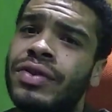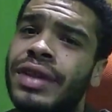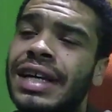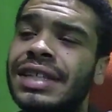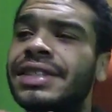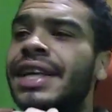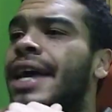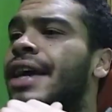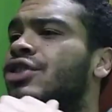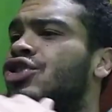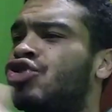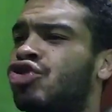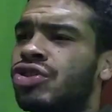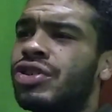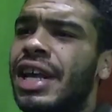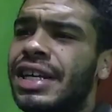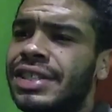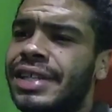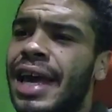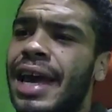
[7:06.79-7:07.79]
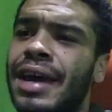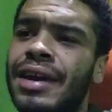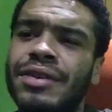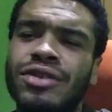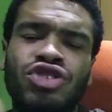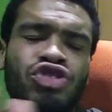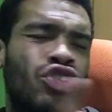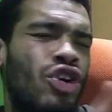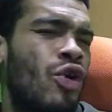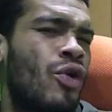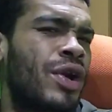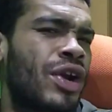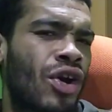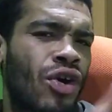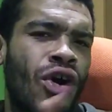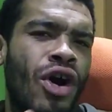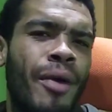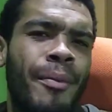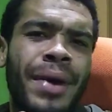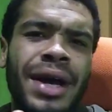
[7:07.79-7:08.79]
They're saying drill in
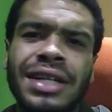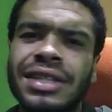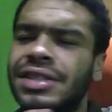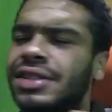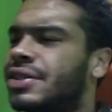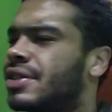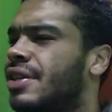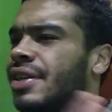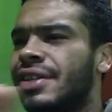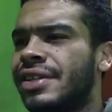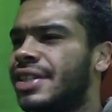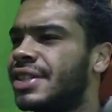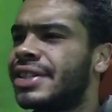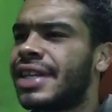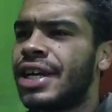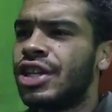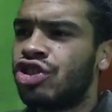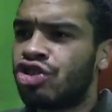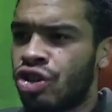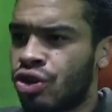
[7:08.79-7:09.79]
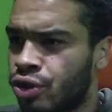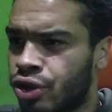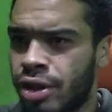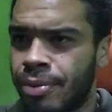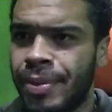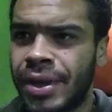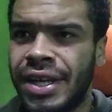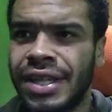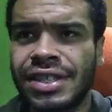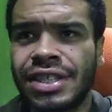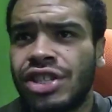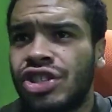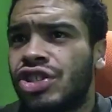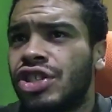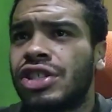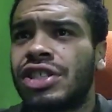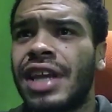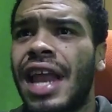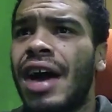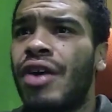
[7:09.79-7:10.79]
the comments. This ain't drill to me. This is
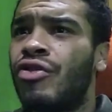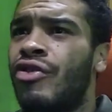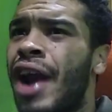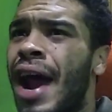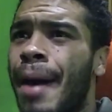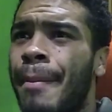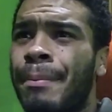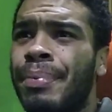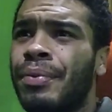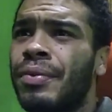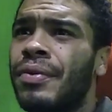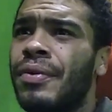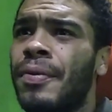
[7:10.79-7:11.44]
just like rap.